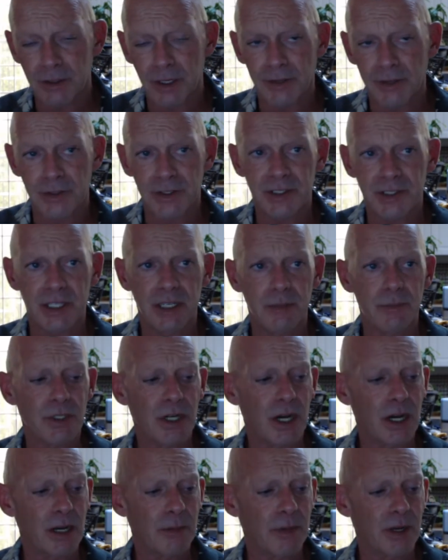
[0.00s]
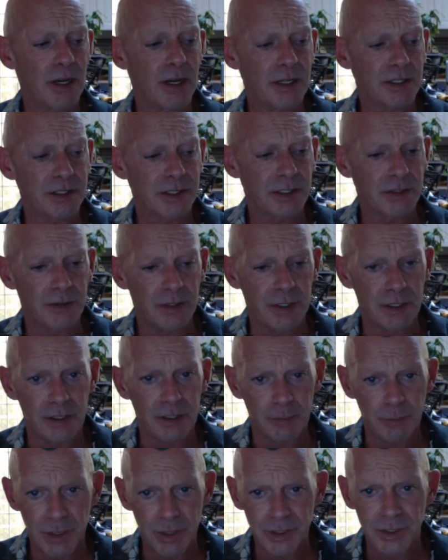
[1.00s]
at the same time as the
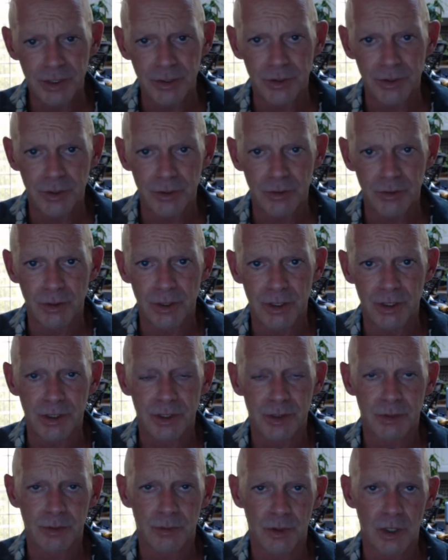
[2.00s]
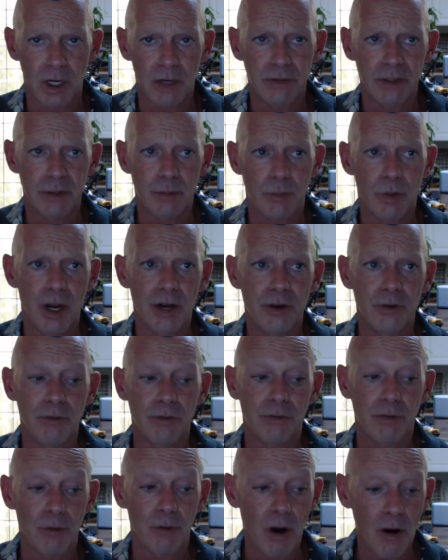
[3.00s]
pizza dude is driving a brand new
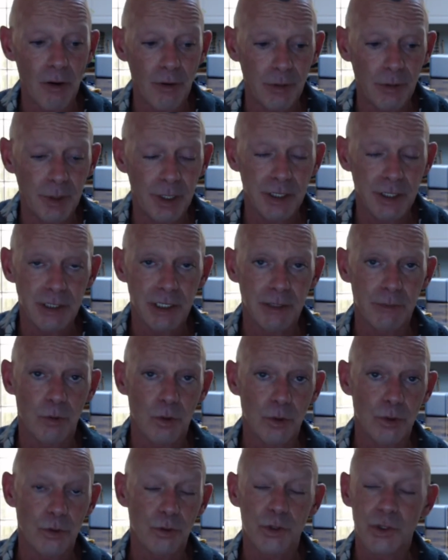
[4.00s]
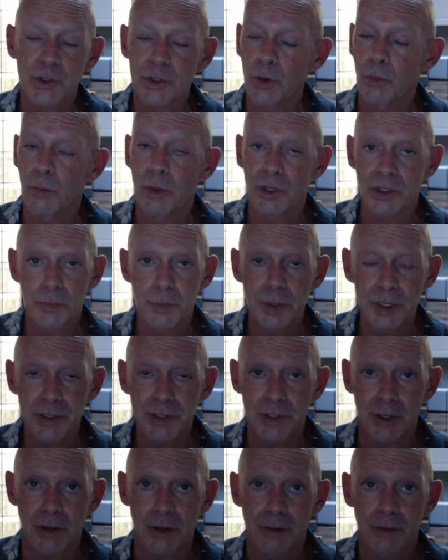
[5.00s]
Ferrari because I've ordered so much
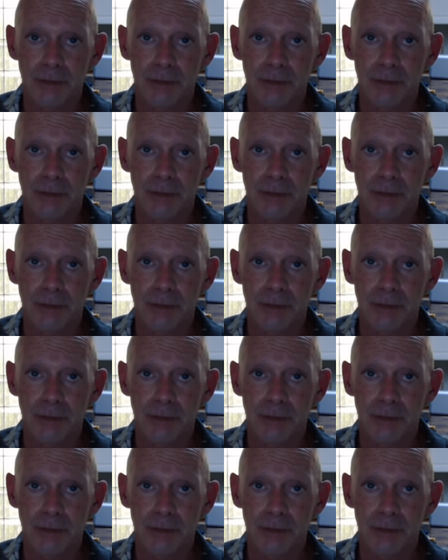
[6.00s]
pizza.